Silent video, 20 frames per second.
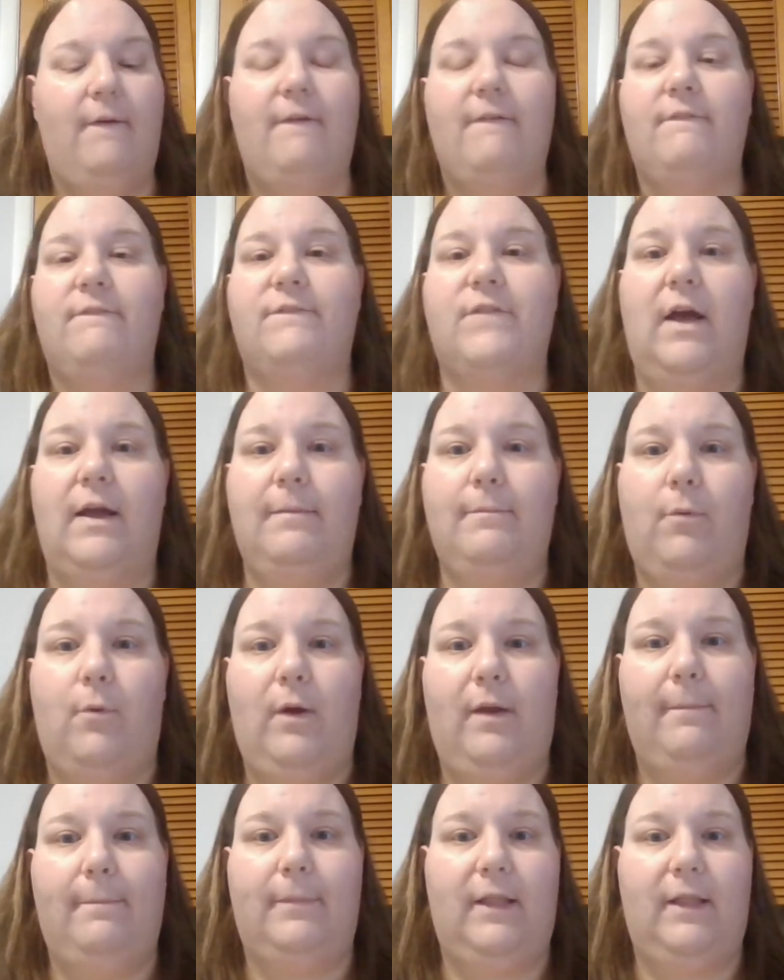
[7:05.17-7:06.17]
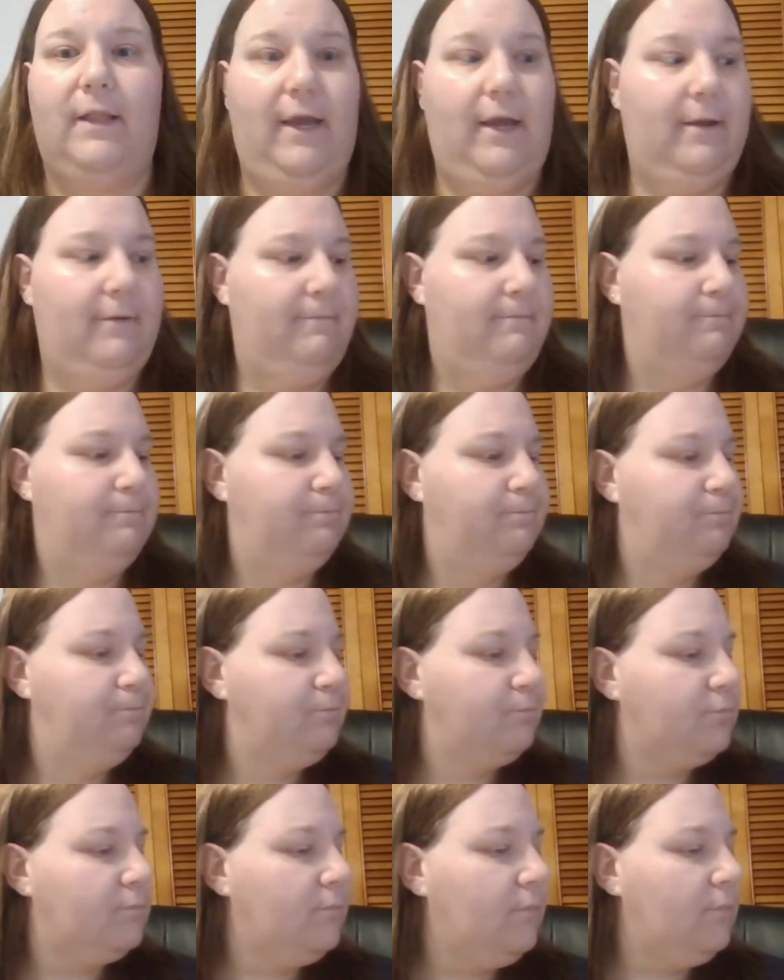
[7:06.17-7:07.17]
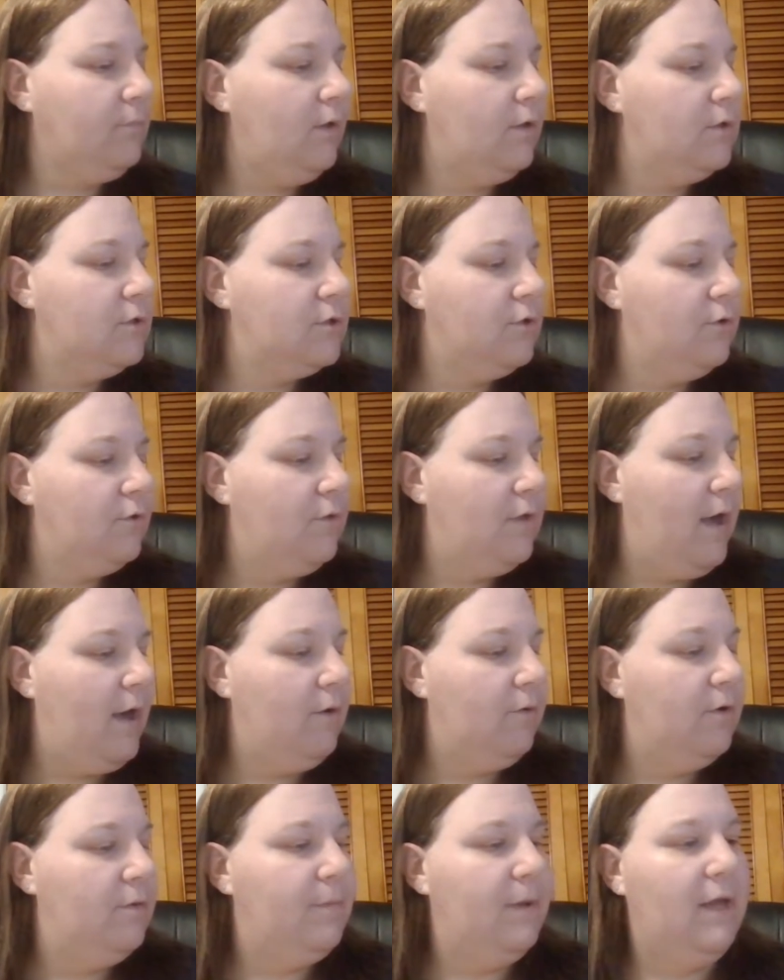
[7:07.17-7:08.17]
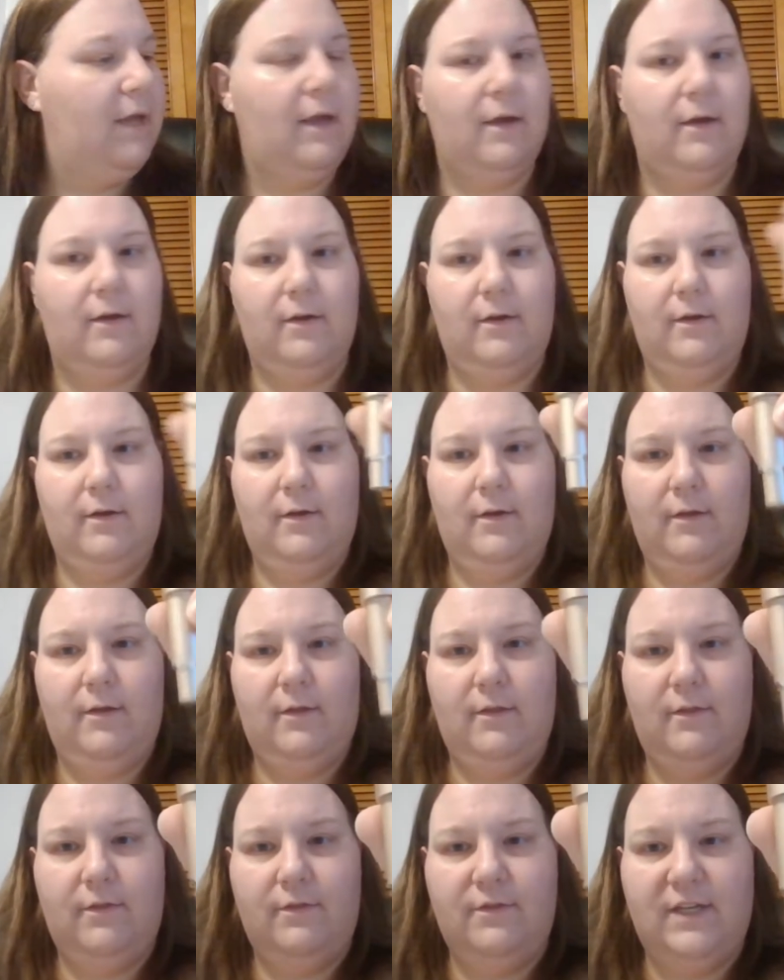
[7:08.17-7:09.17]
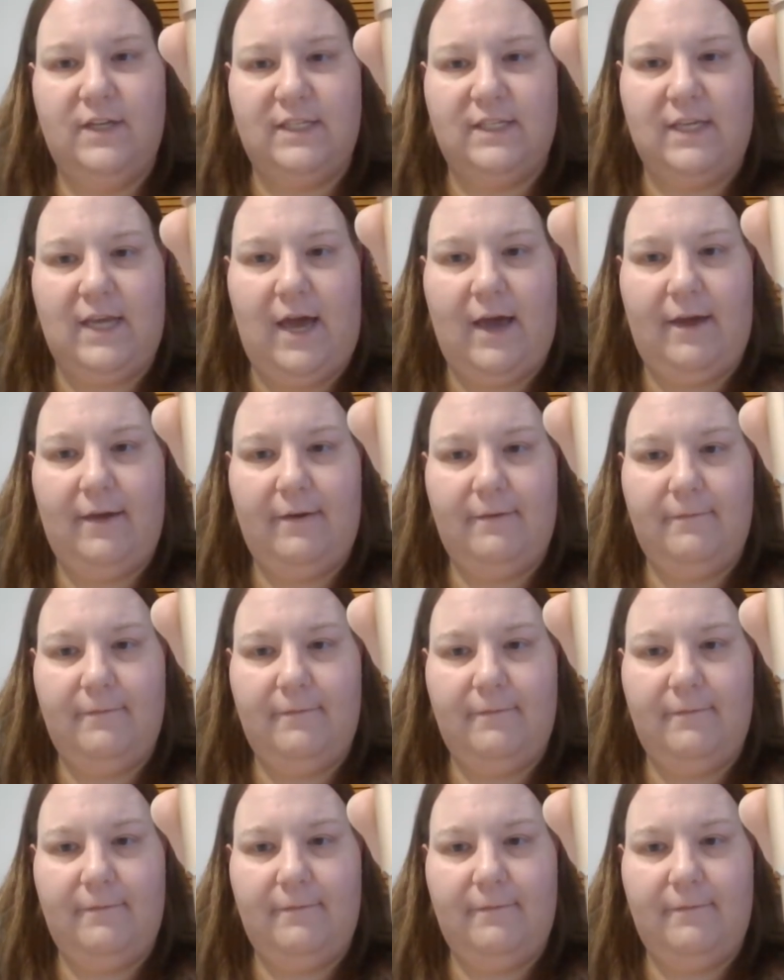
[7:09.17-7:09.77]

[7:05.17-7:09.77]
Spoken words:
fine point blade. So that would be this guy.